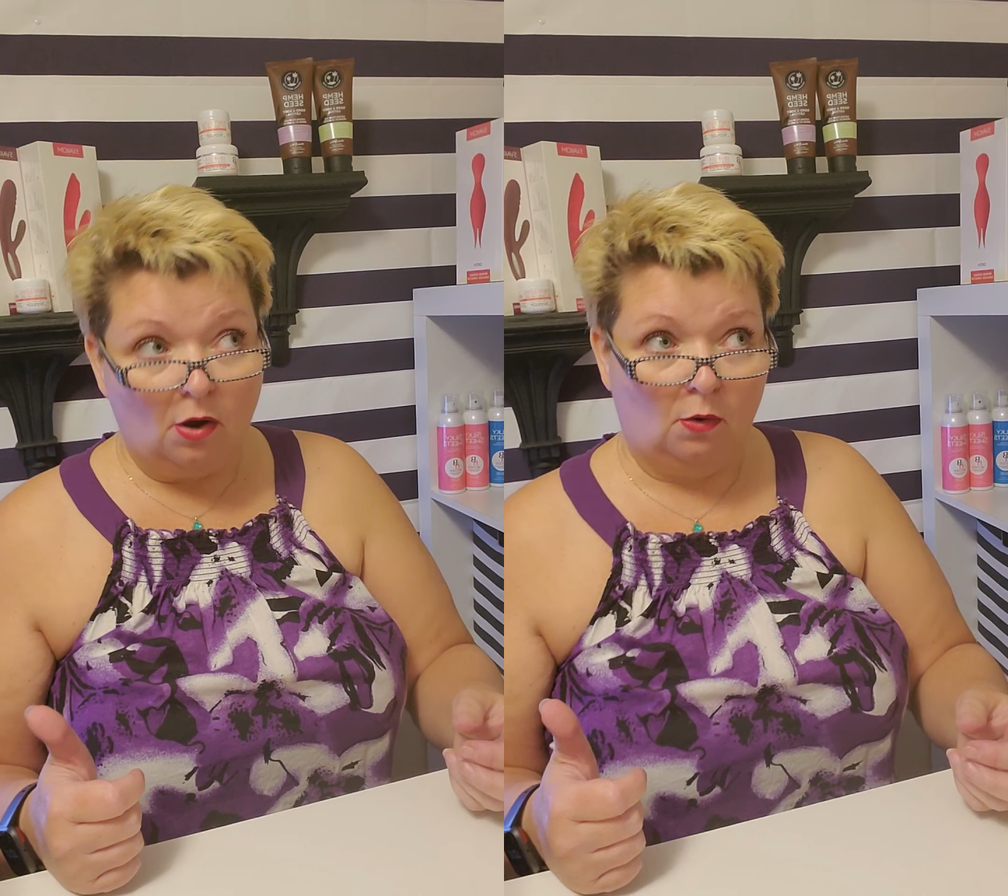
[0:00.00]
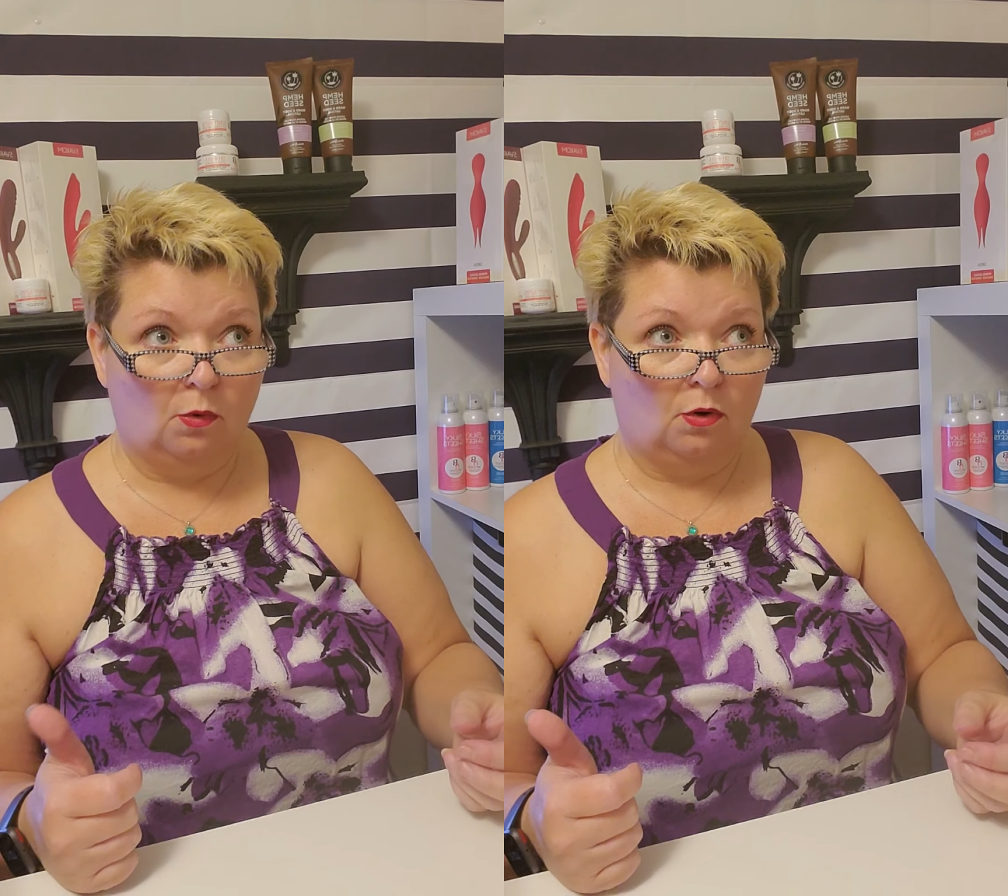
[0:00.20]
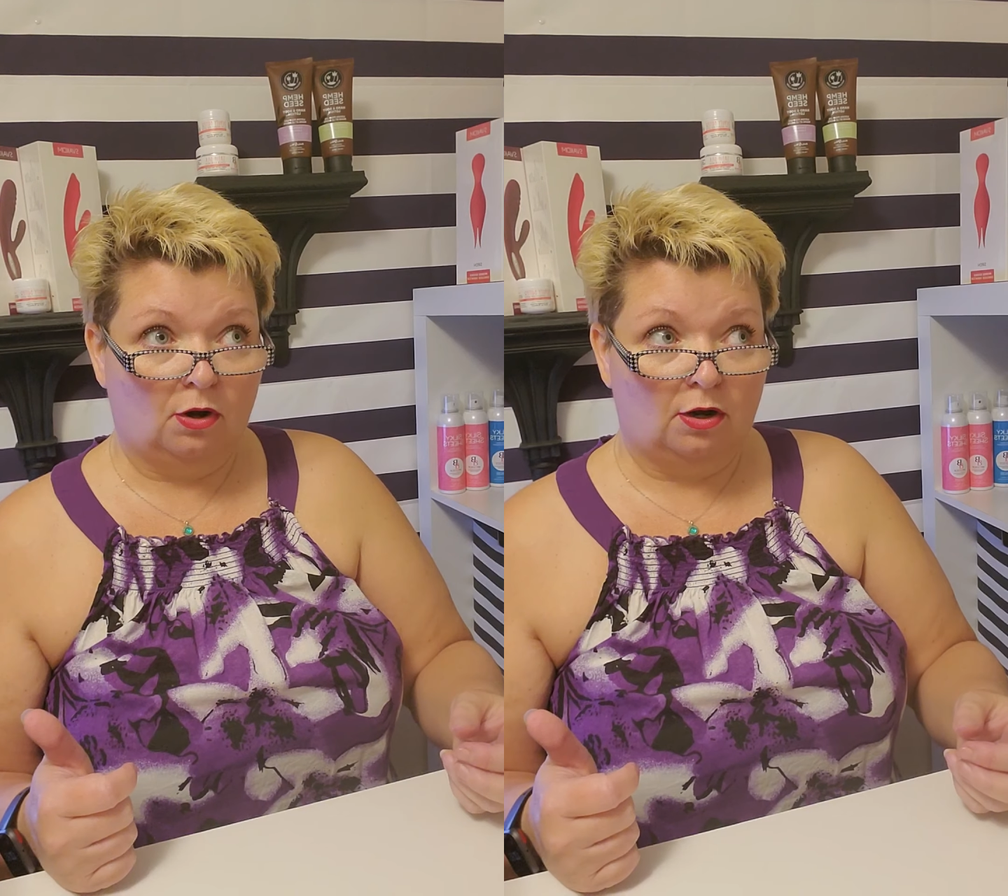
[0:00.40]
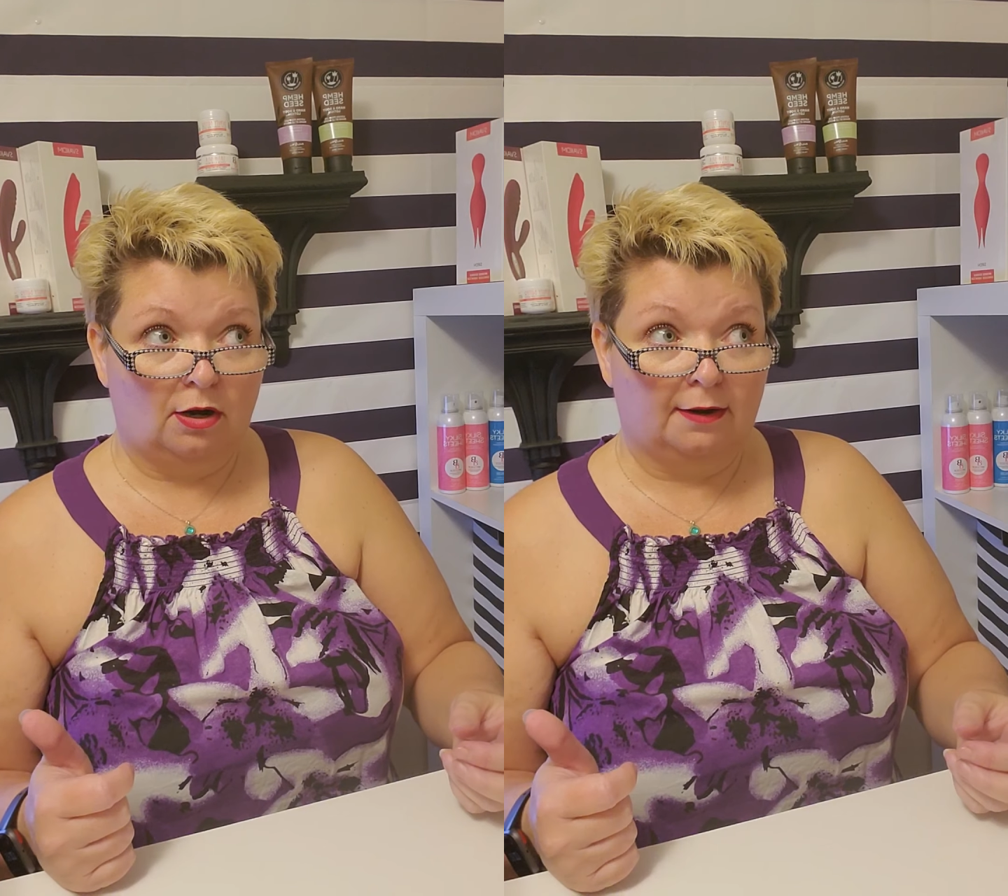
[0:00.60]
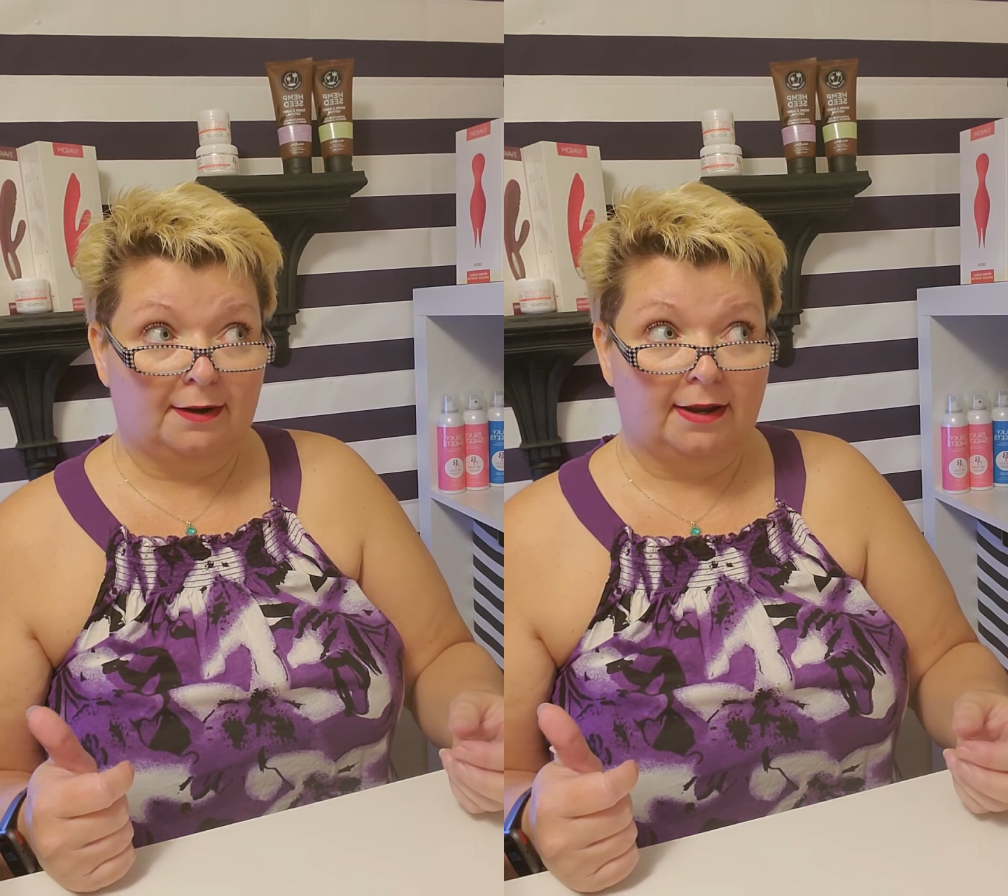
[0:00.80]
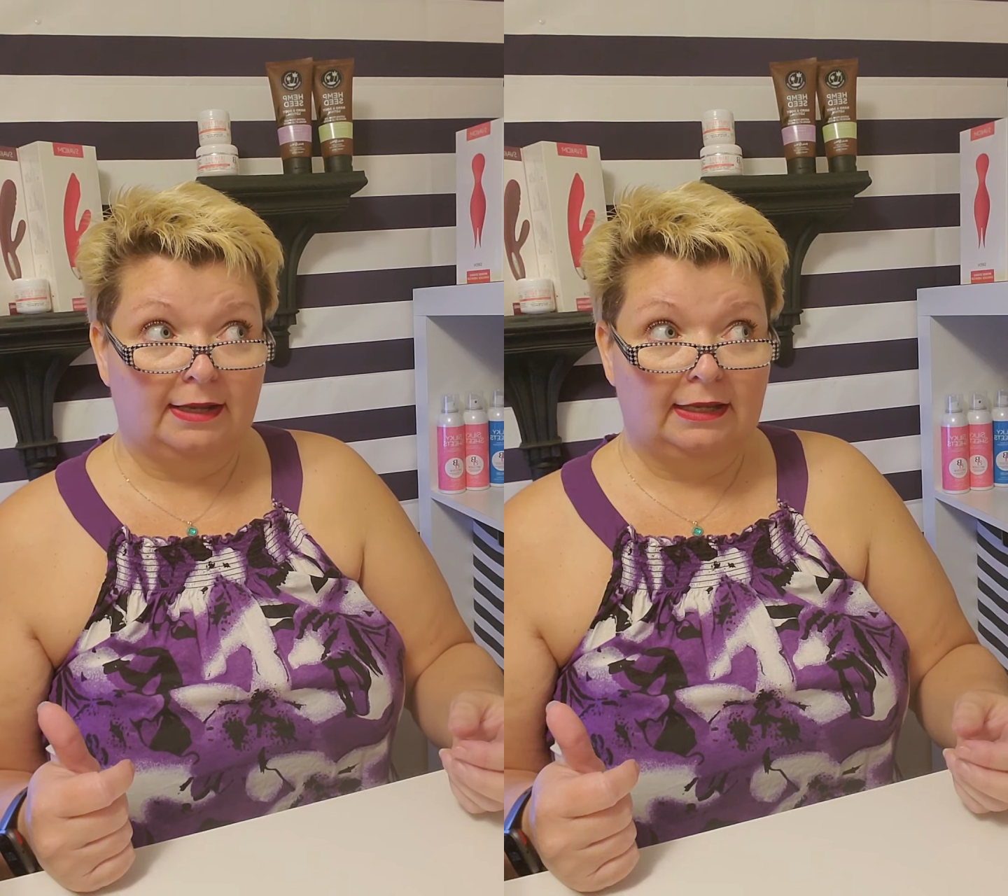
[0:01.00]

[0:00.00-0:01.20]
or